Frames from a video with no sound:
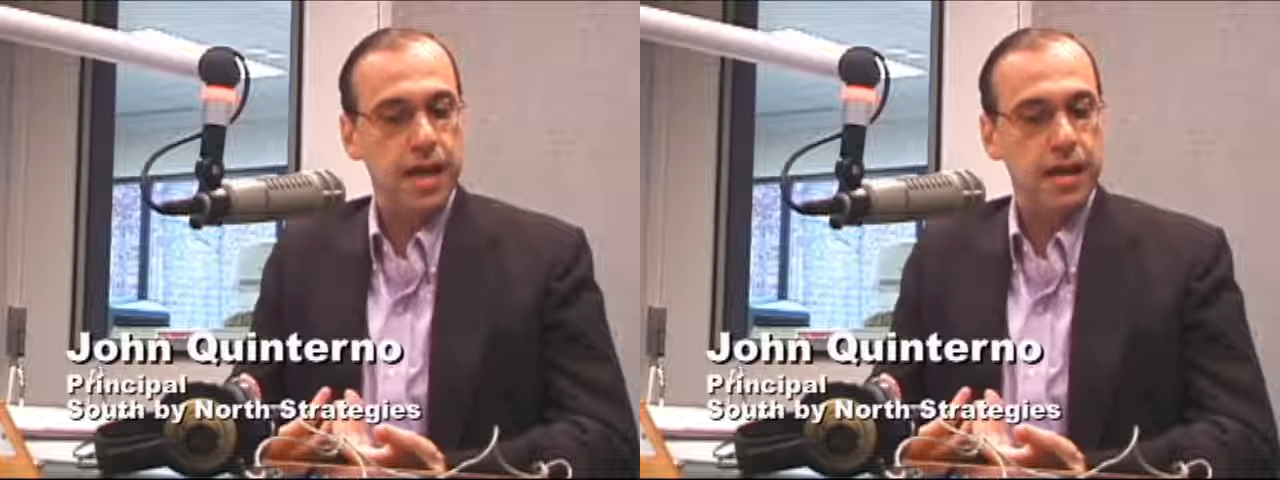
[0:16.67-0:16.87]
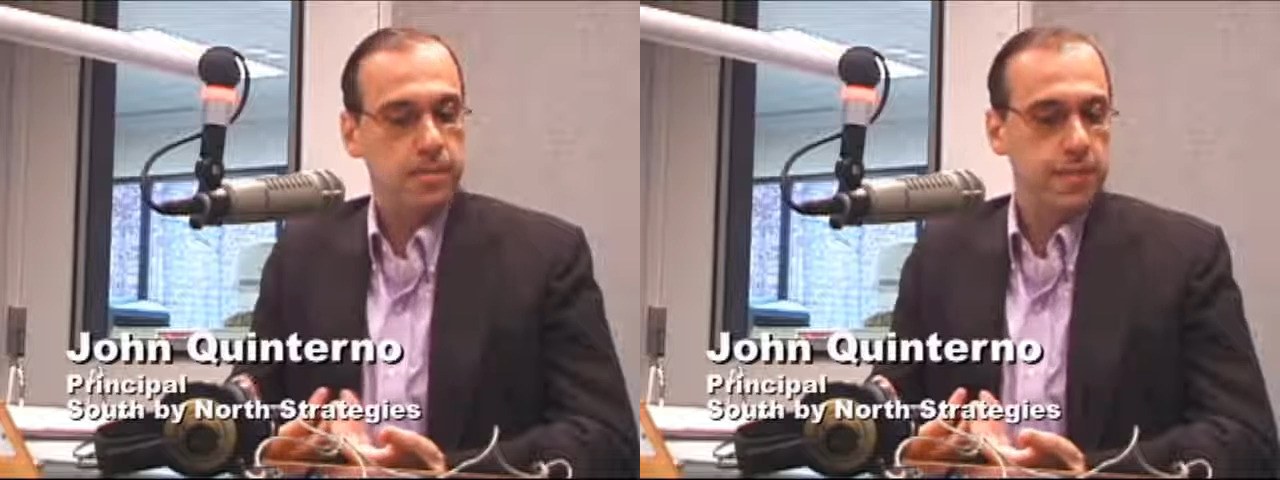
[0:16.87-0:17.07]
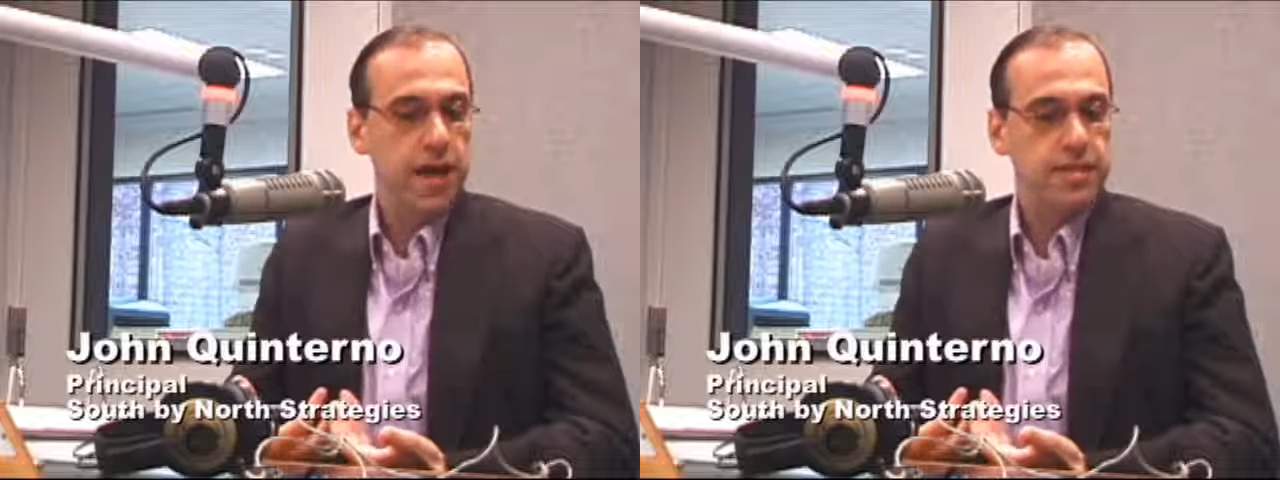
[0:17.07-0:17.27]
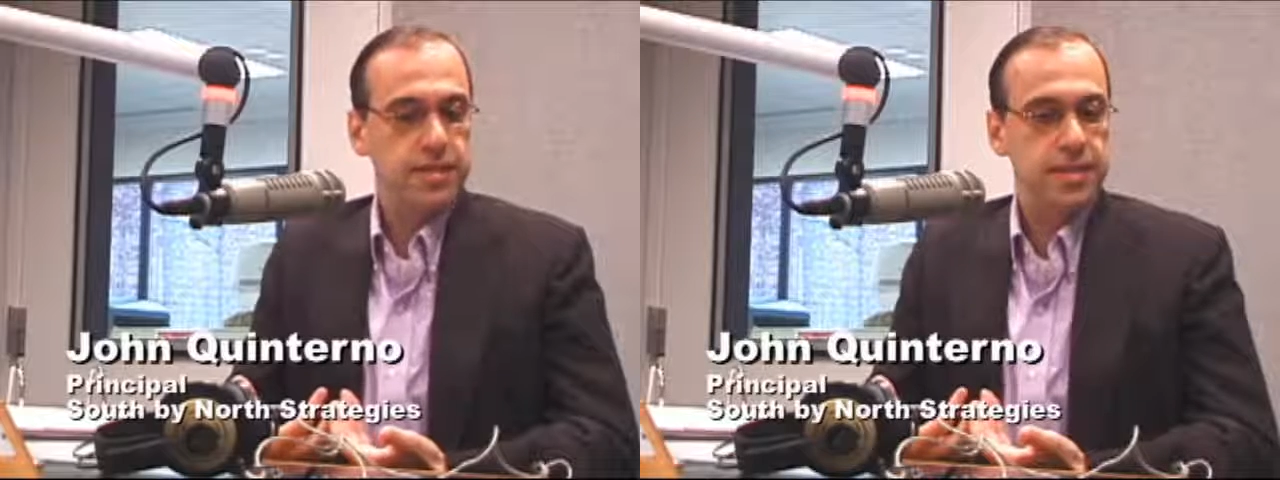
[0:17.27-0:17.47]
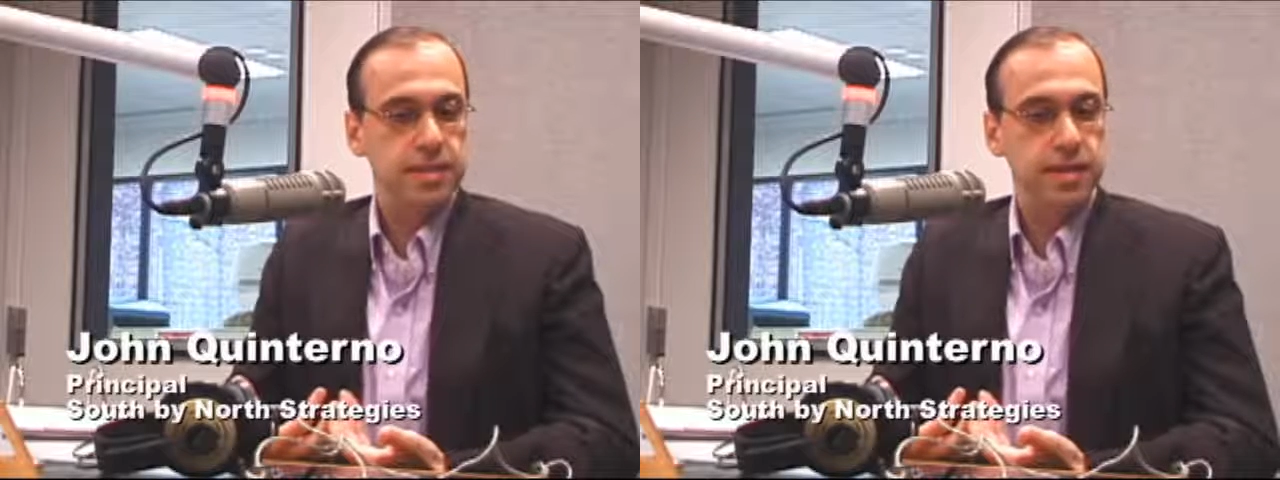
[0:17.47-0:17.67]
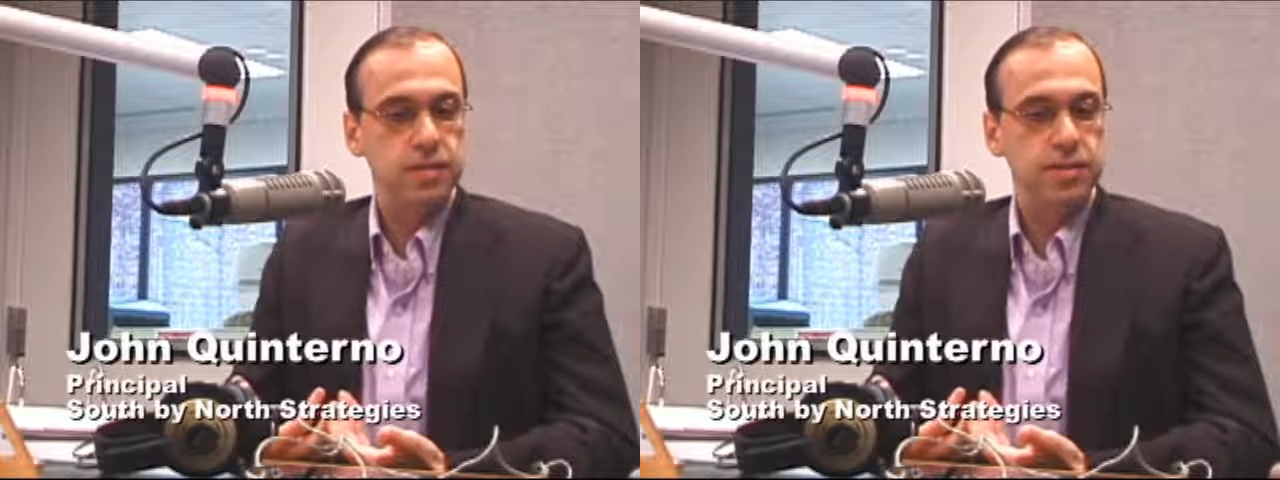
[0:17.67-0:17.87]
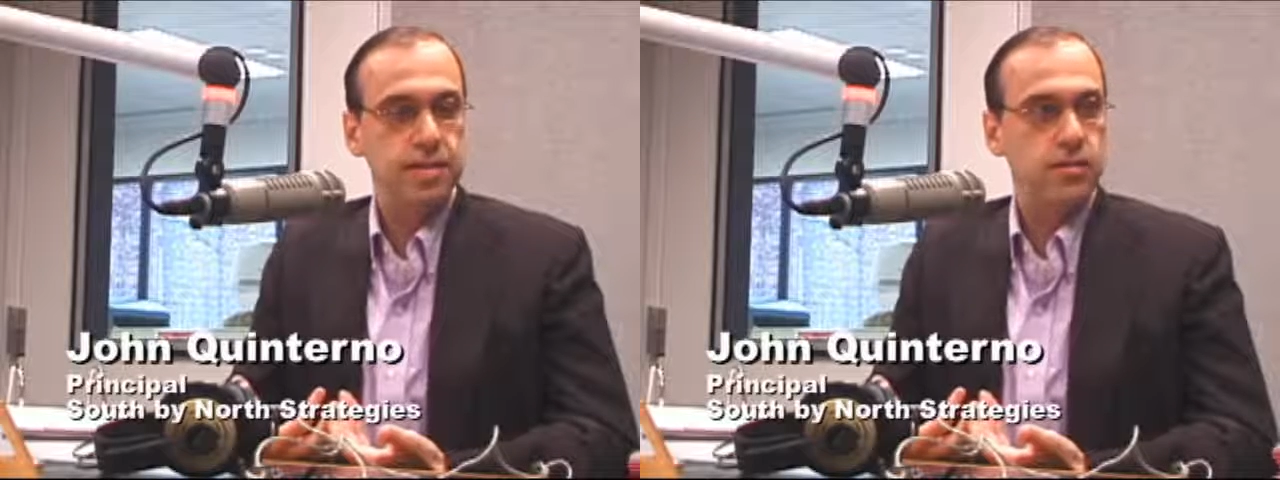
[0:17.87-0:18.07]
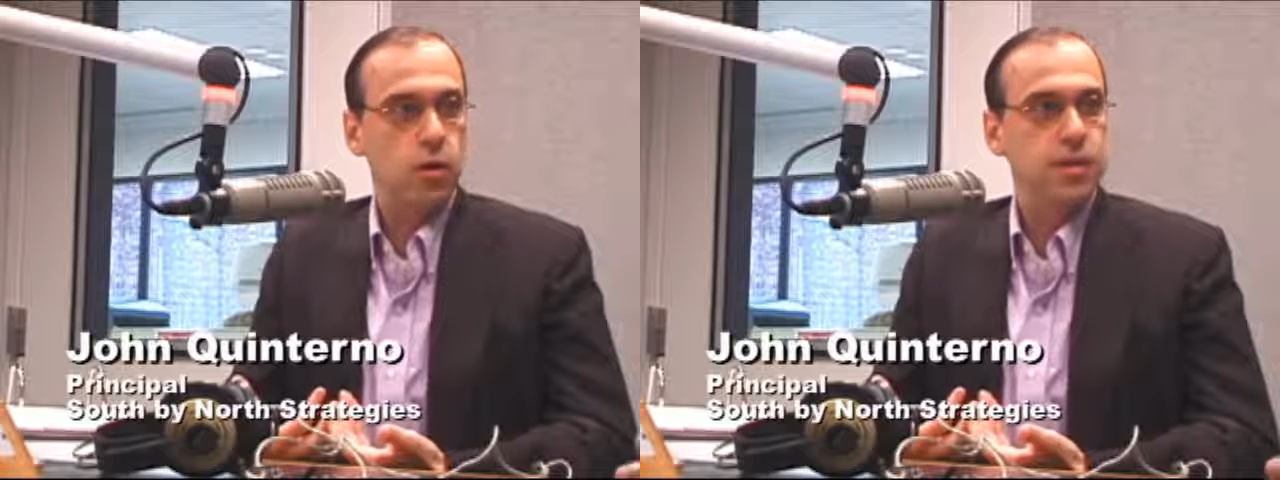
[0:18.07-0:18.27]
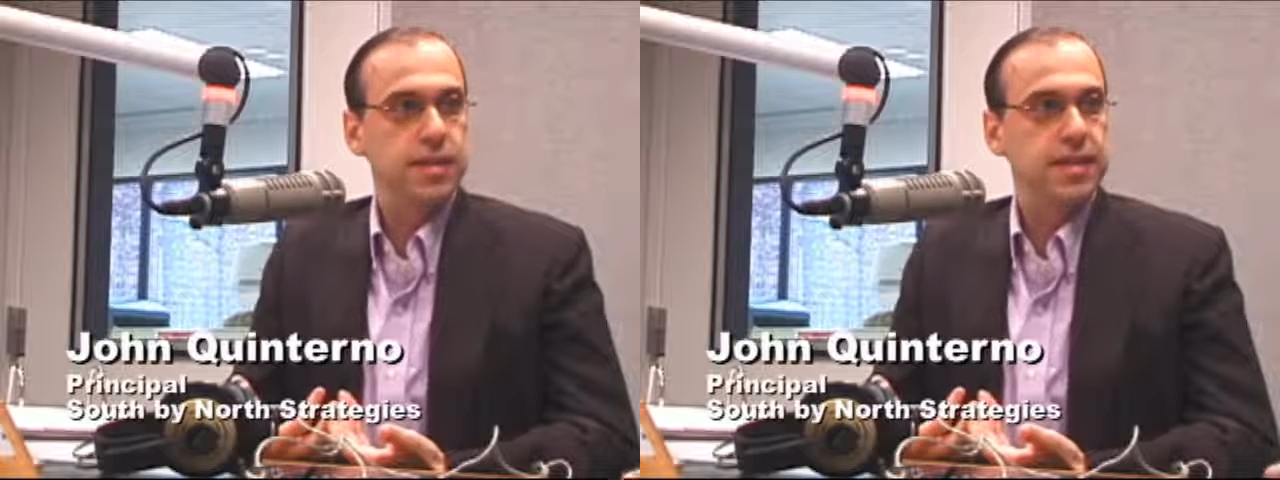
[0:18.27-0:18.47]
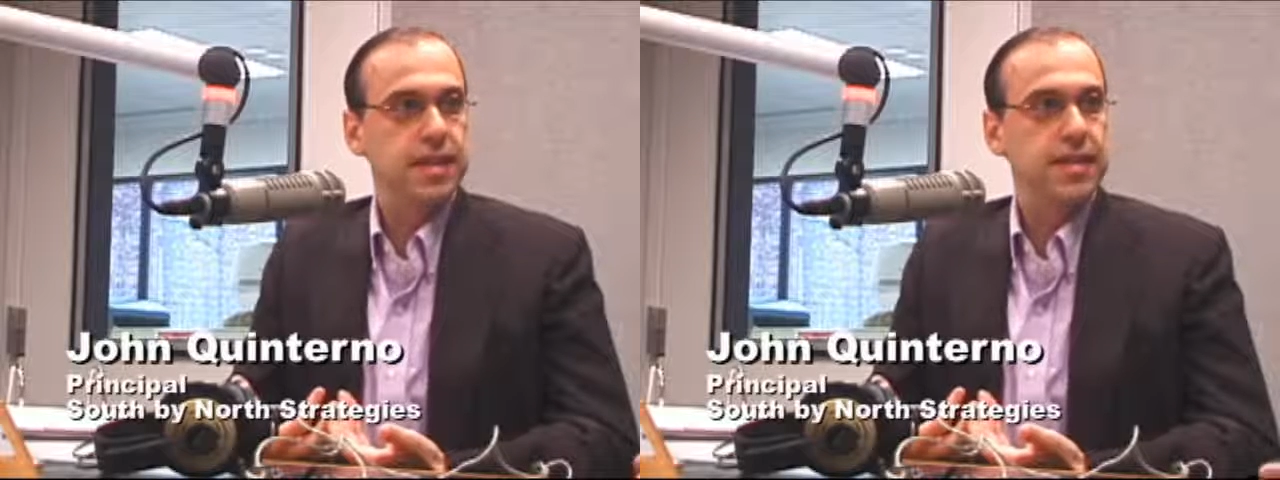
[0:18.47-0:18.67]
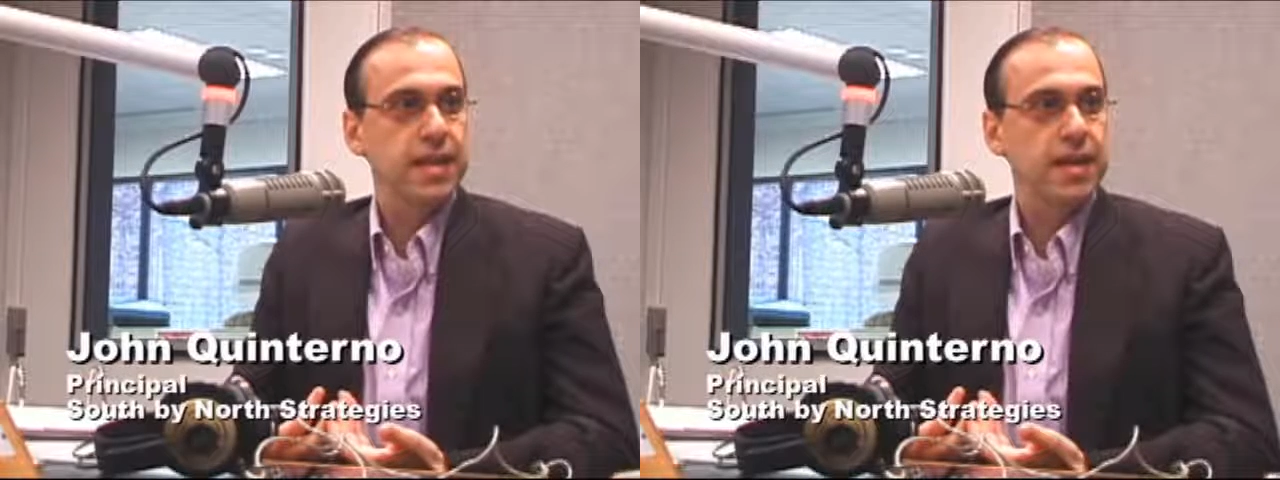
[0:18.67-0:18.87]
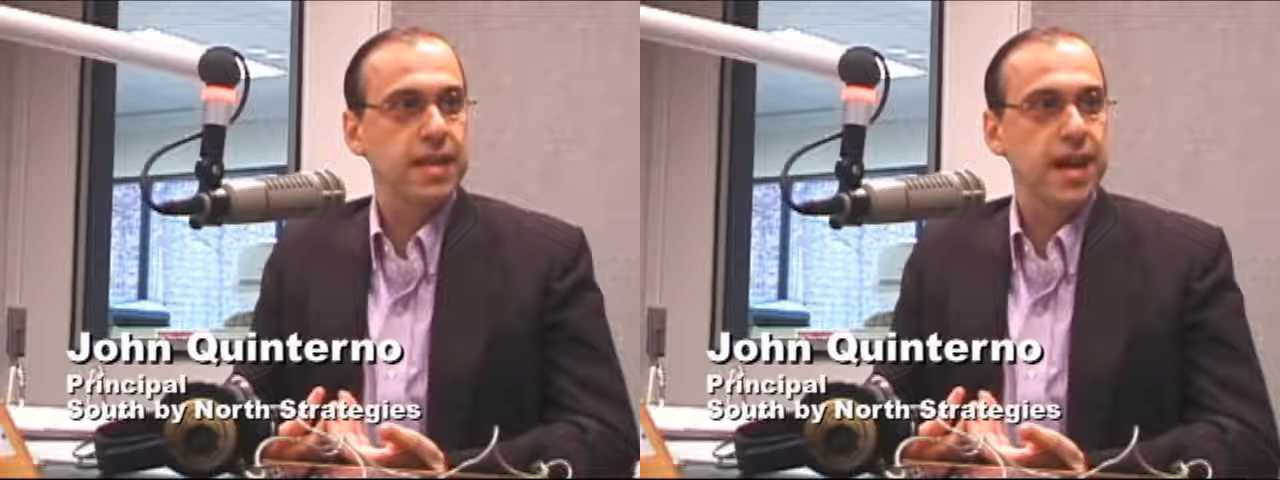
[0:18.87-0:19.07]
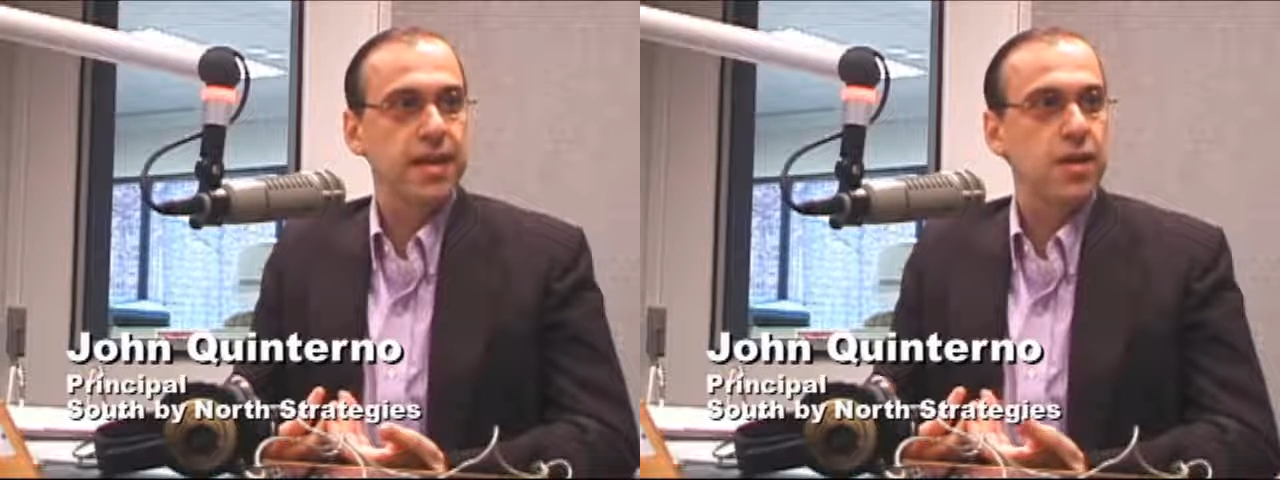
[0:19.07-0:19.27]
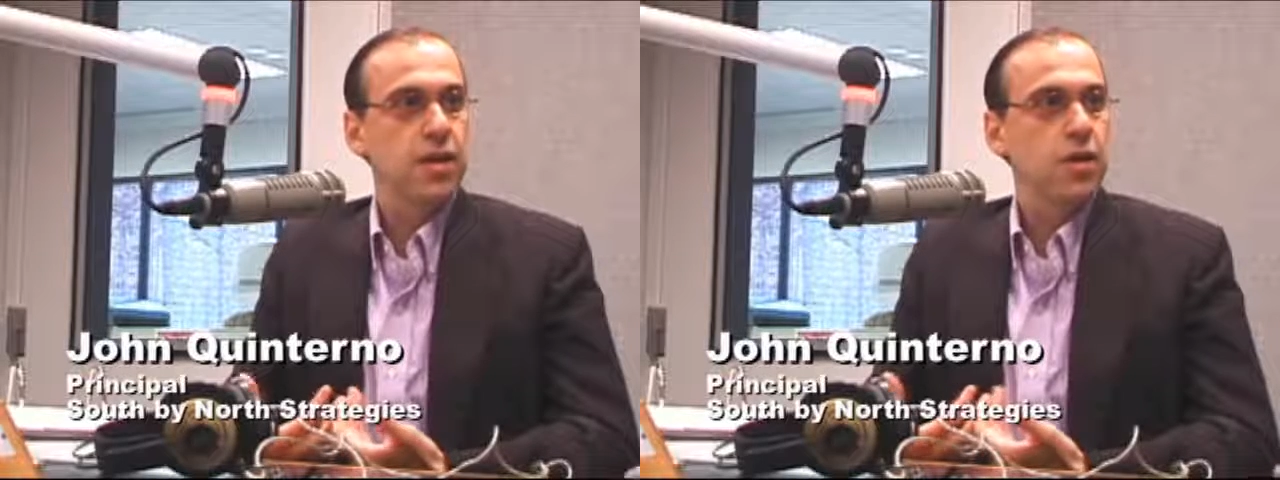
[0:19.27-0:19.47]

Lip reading: and policy leaders, is almost this idea that